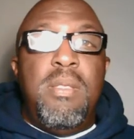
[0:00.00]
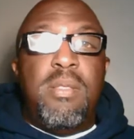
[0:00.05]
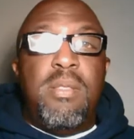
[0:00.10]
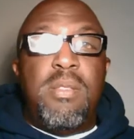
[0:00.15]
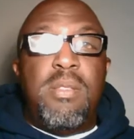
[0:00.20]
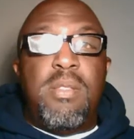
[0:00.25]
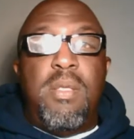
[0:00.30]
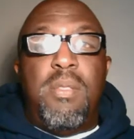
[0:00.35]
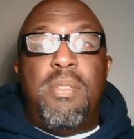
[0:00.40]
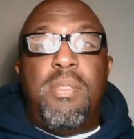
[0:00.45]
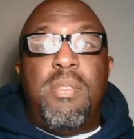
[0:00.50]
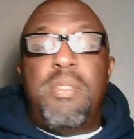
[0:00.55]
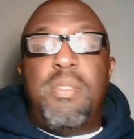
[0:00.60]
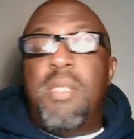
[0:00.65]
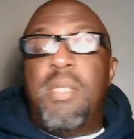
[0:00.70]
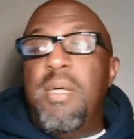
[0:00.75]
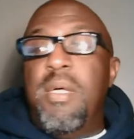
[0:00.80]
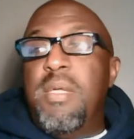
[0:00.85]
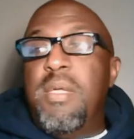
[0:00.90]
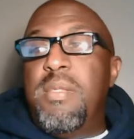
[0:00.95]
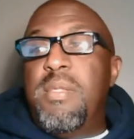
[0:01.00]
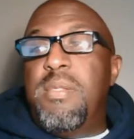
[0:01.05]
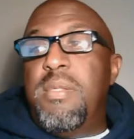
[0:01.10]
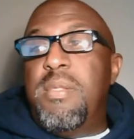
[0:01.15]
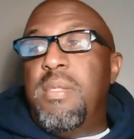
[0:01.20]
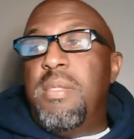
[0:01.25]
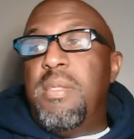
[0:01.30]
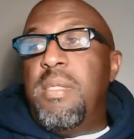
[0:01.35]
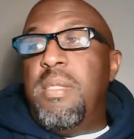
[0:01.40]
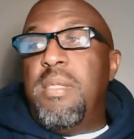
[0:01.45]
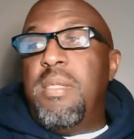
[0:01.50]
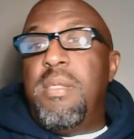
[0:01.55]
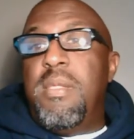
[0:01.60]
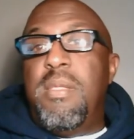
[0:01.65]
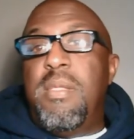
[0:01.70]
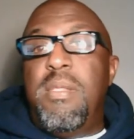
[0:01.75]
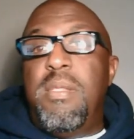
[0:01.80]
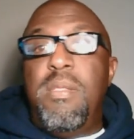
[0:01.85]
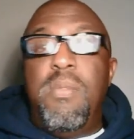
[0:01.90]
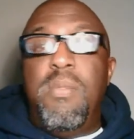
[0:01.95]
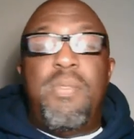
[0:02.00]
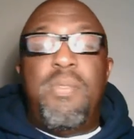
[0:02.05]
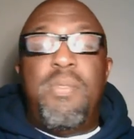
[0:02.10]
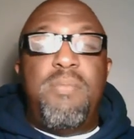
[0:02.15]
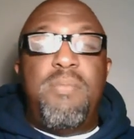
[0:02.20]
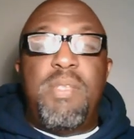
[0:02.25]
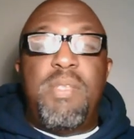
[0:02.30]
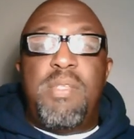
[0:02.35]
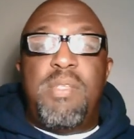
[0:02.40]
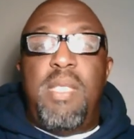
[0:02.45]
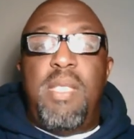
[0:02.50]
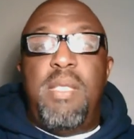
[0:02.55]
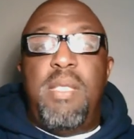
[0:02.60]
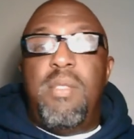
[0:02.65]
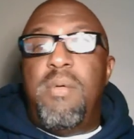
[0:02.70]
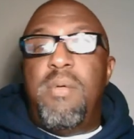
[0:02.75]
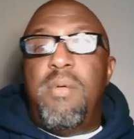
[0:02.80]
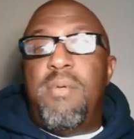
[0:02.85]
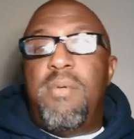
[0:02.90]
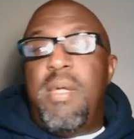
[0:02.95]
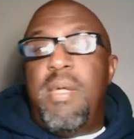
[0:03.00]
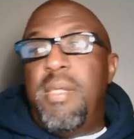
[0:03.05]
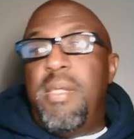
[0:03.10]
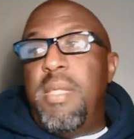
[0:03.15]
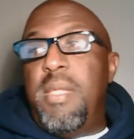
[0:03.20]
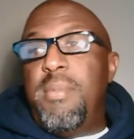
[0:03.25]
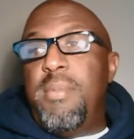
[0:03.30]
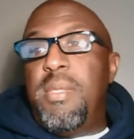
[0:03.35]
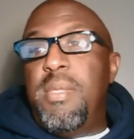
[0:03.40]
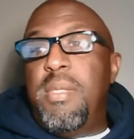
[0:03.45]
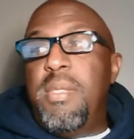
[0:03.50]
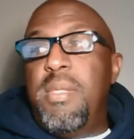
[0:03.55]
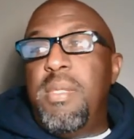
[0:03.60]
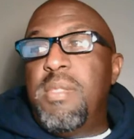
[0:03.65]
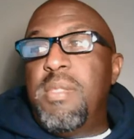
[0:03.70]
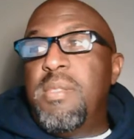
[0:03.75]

So the thugs and the youth have just taken over our neighborhoods,